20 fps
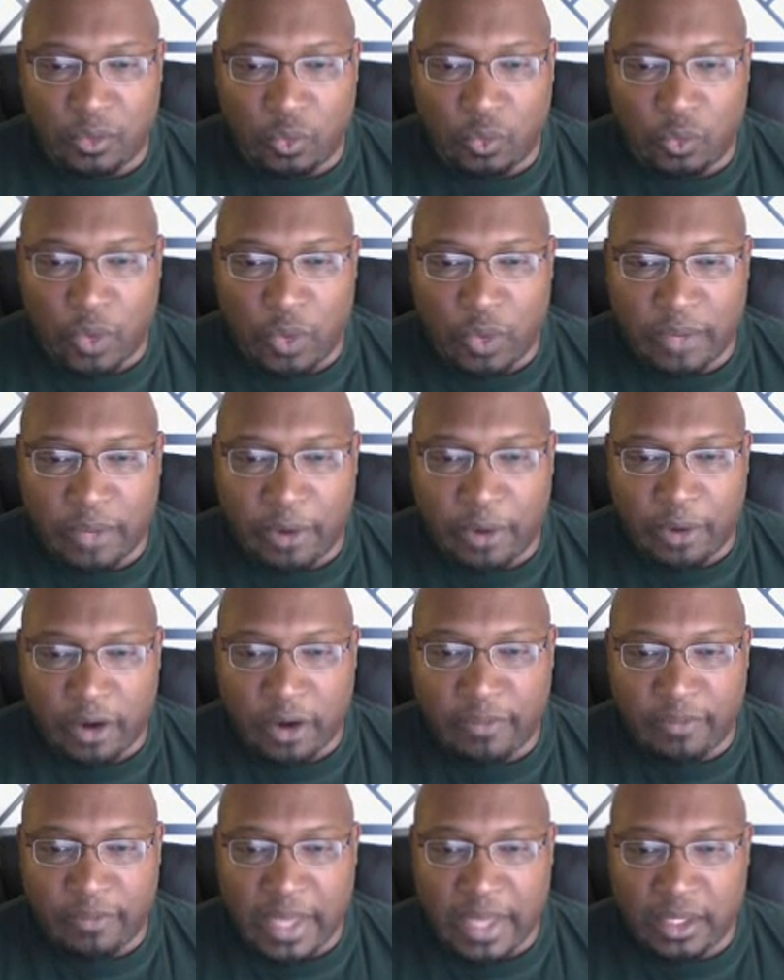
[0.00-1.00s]
one
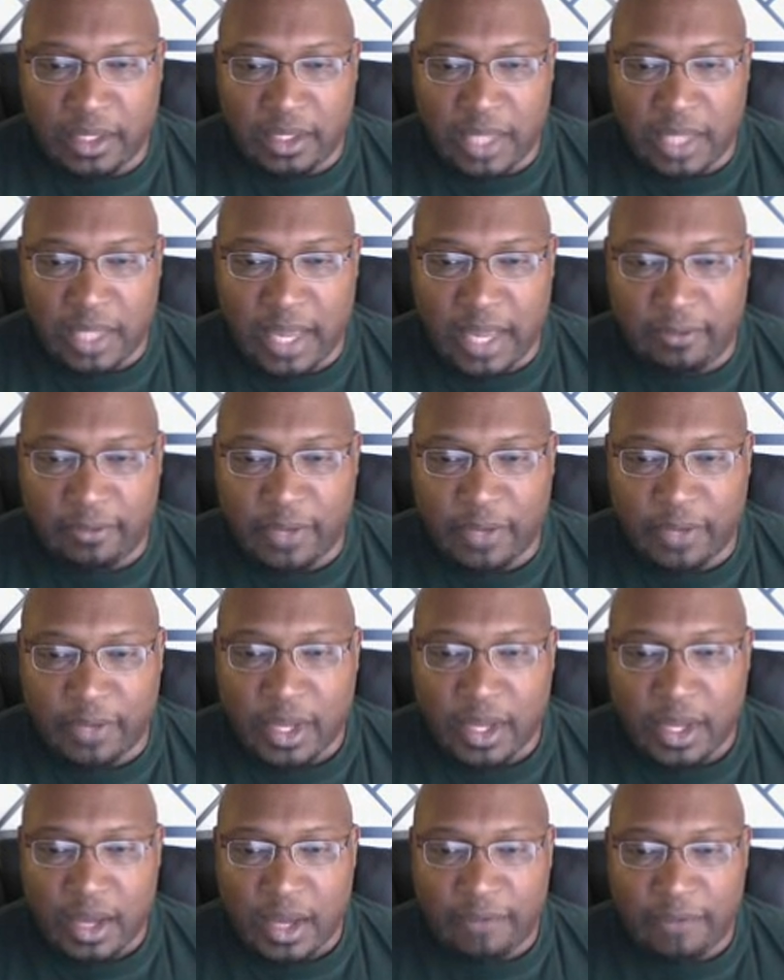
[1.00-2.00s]
part of my
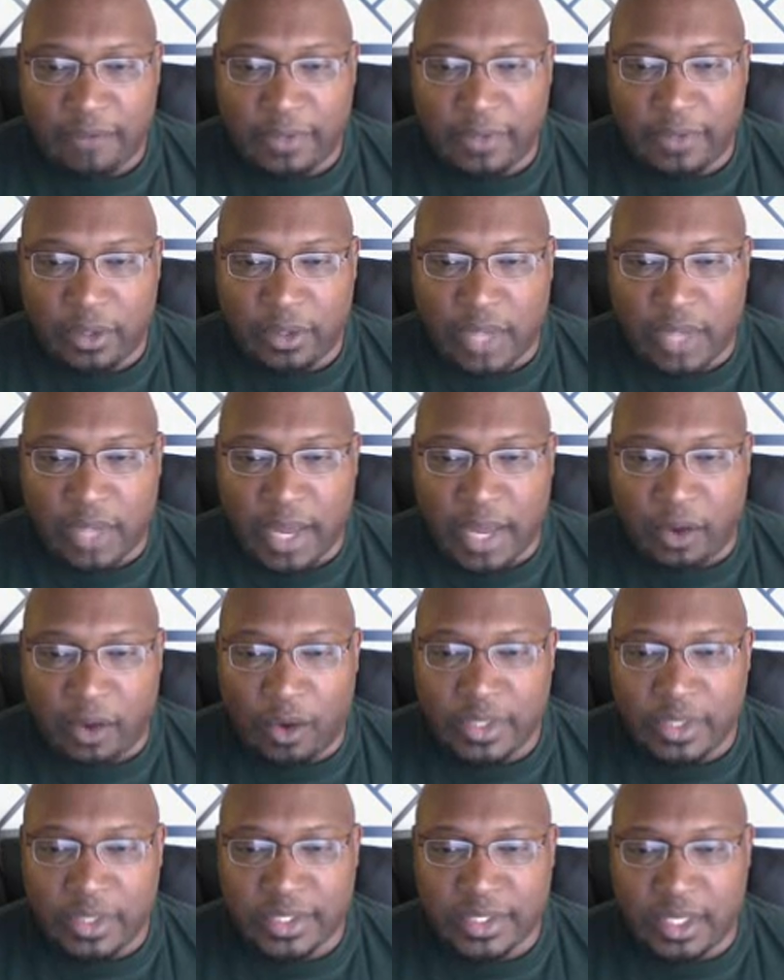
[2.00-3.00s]
life. I feel I
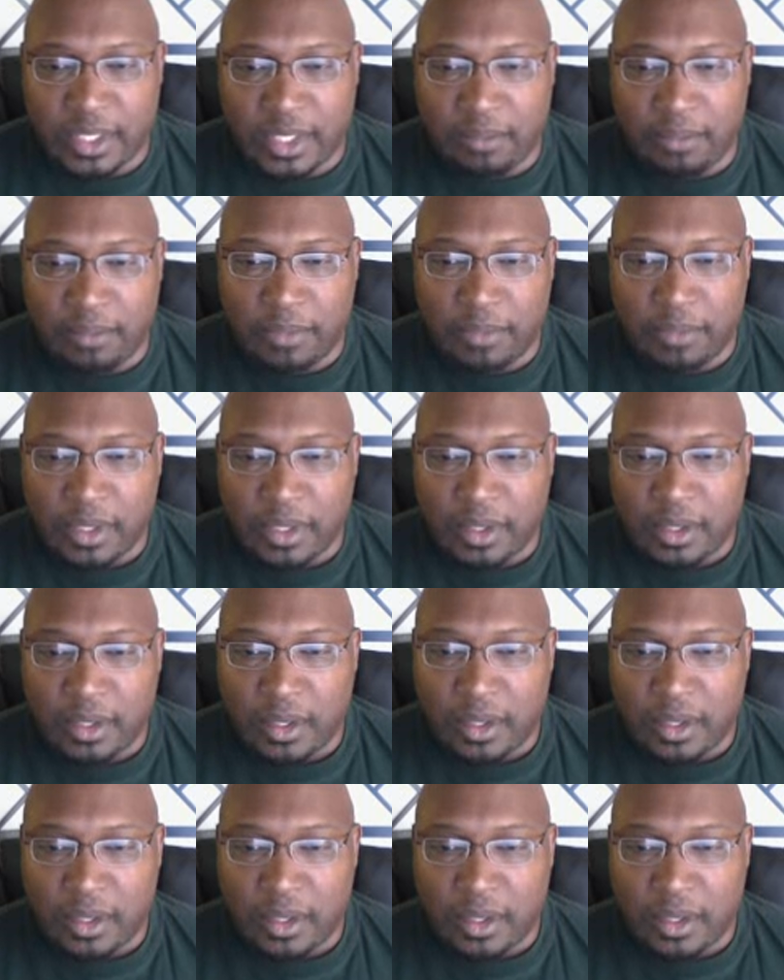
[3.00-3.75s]
always seem,